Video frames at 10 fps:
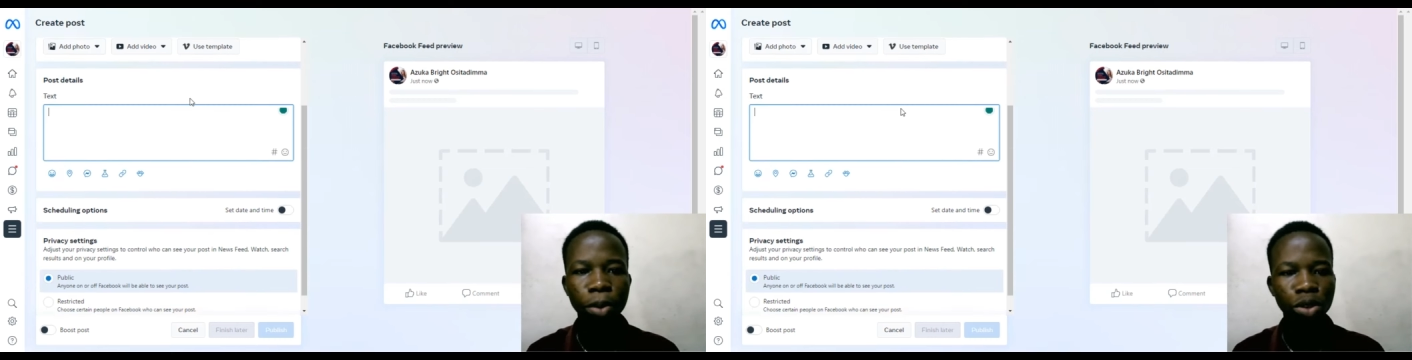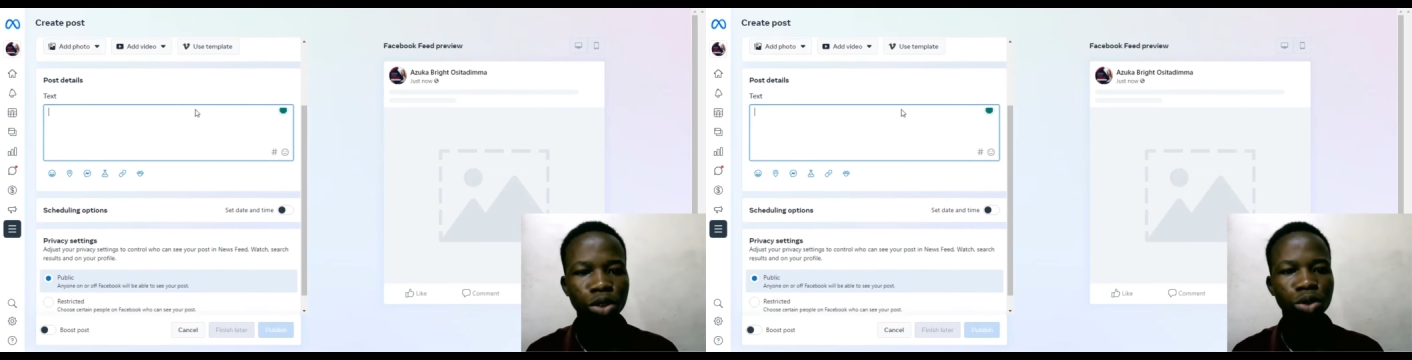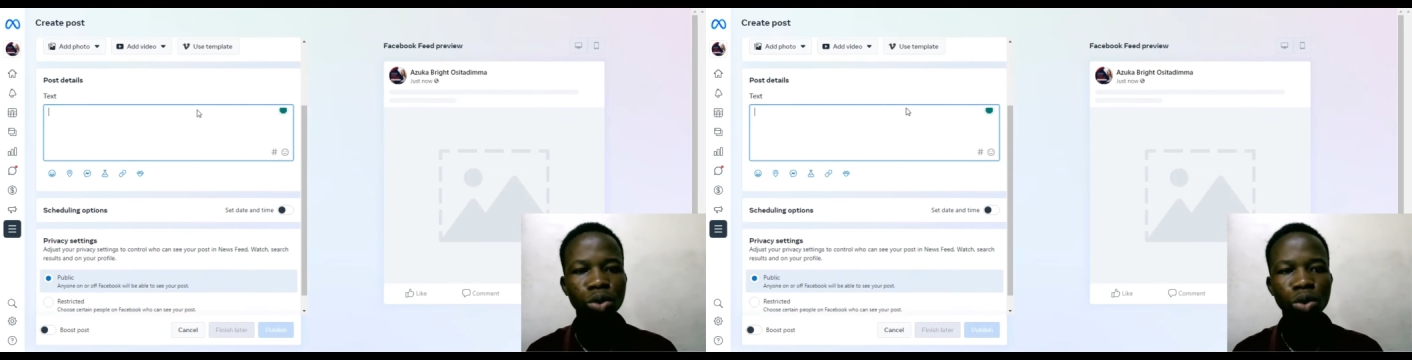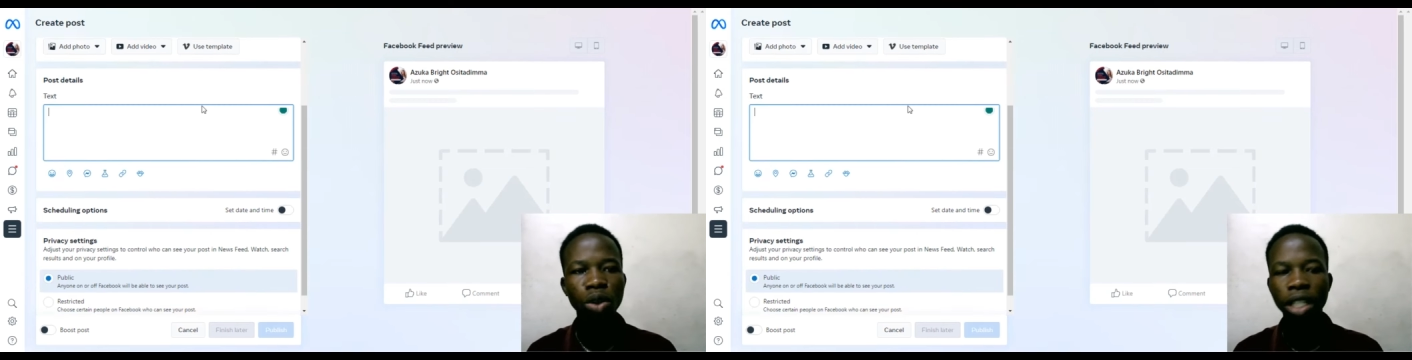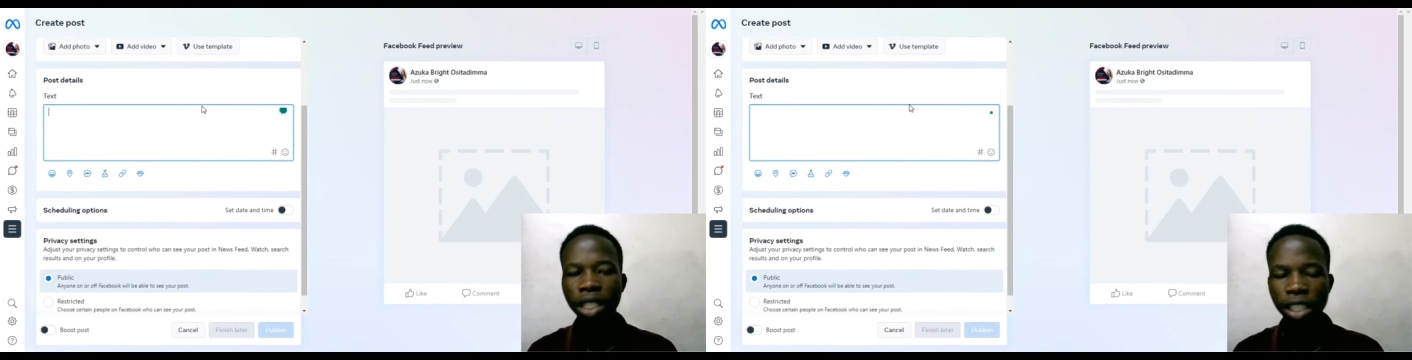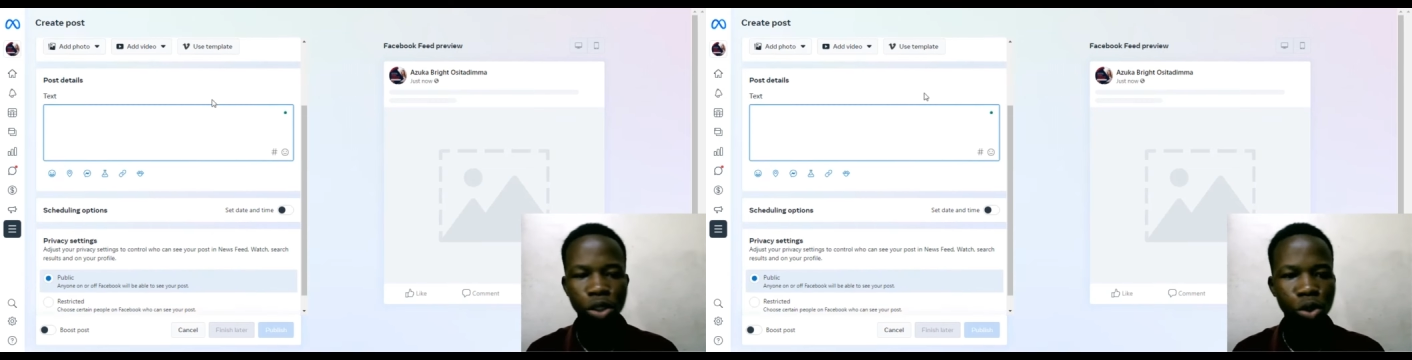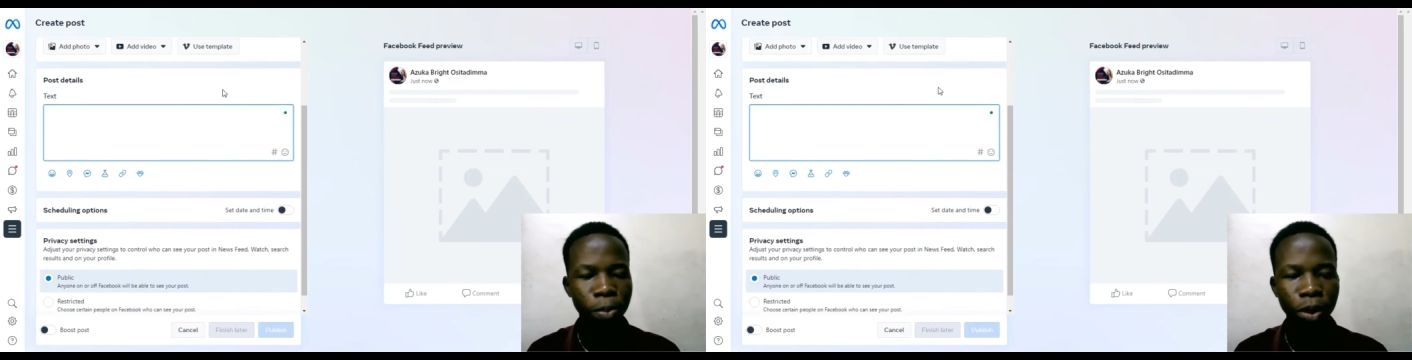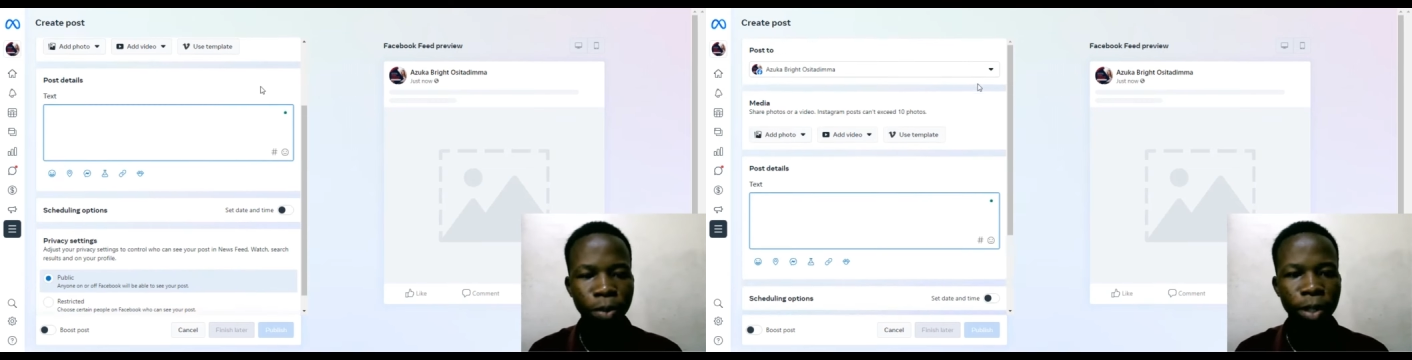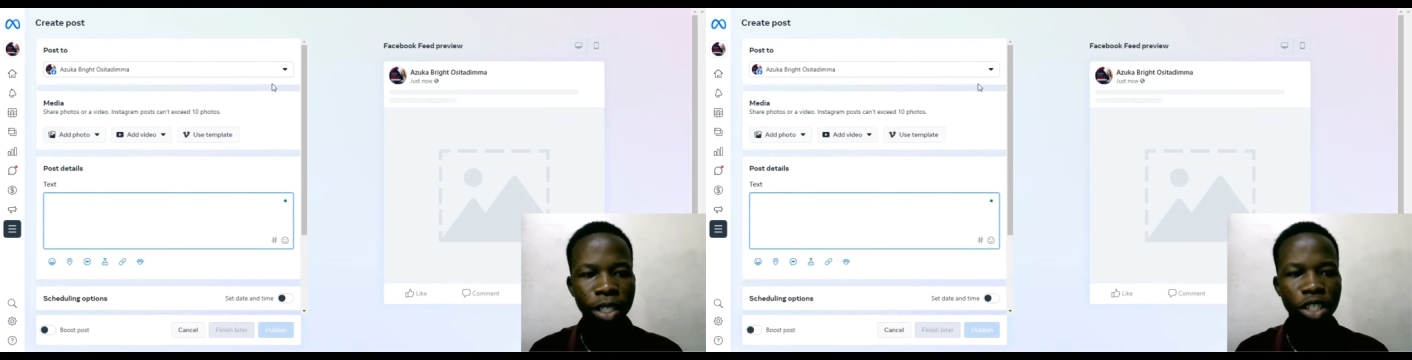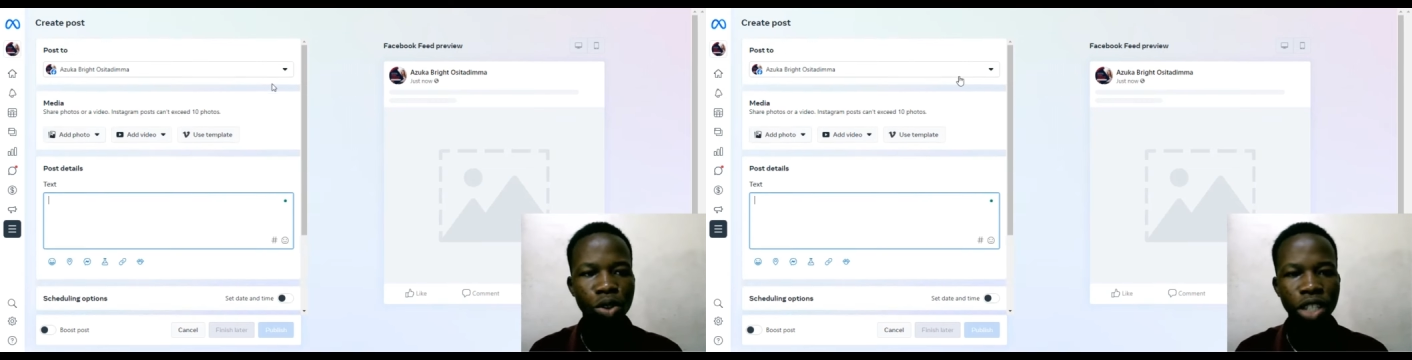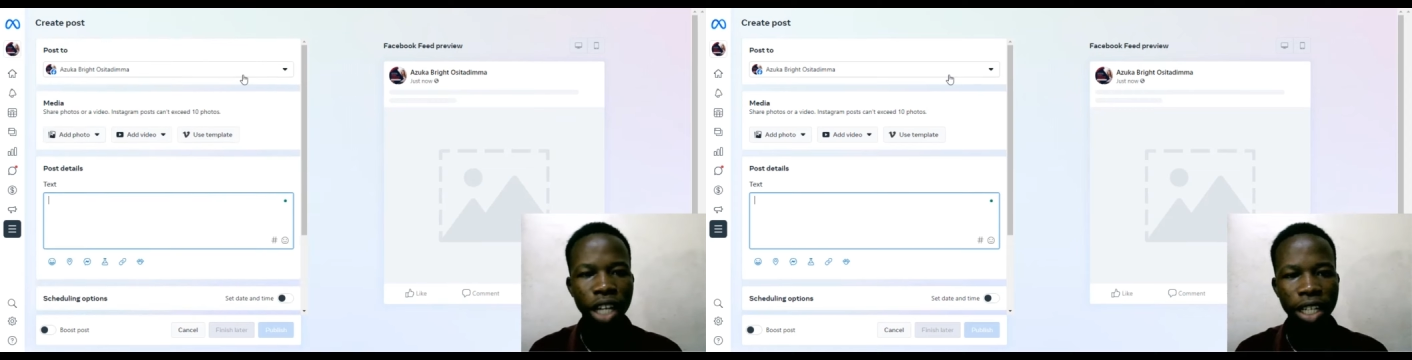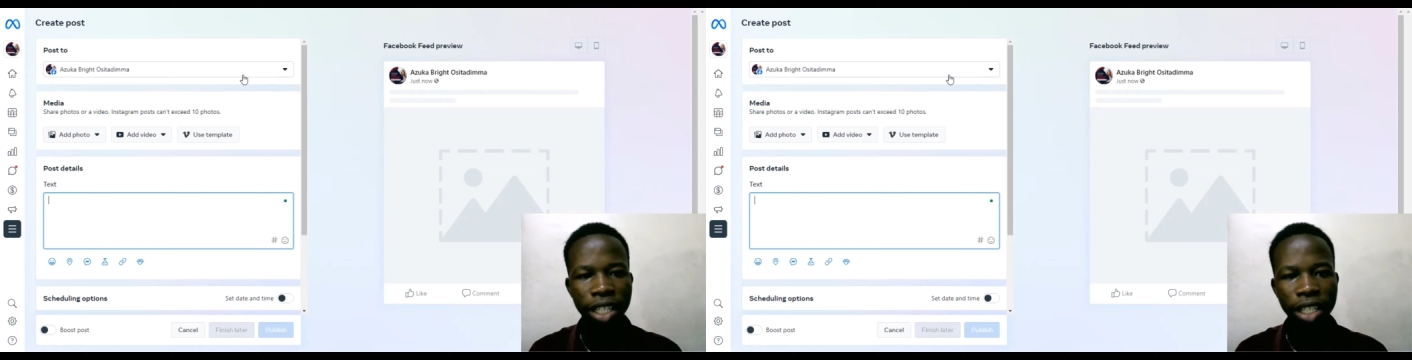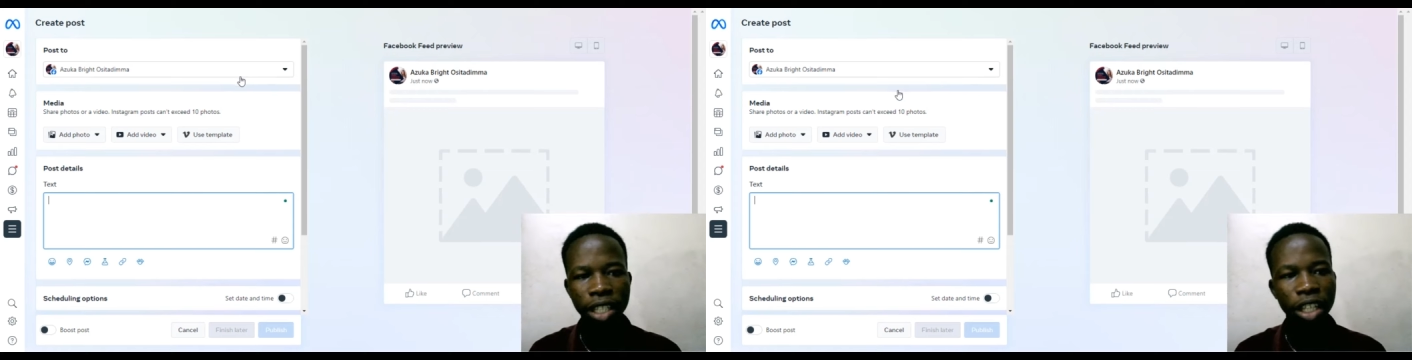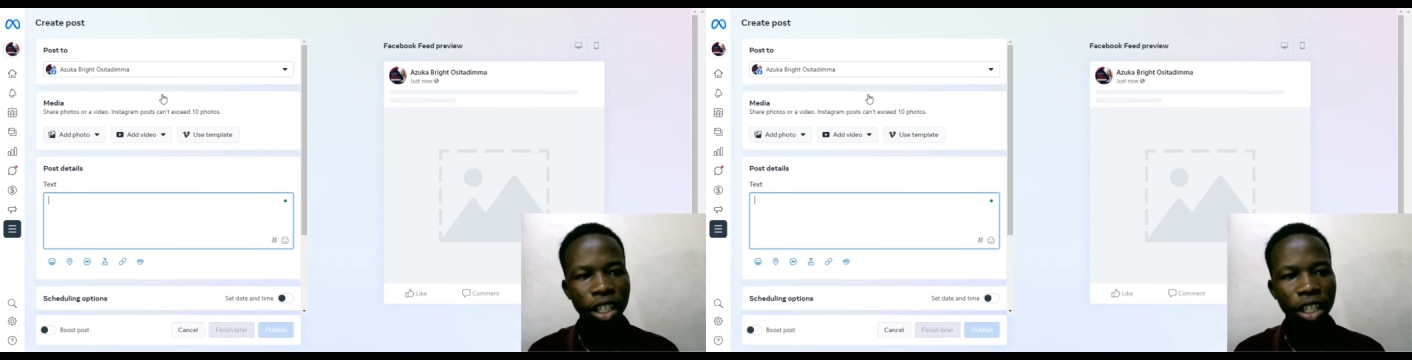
post to the two blog places you checked in.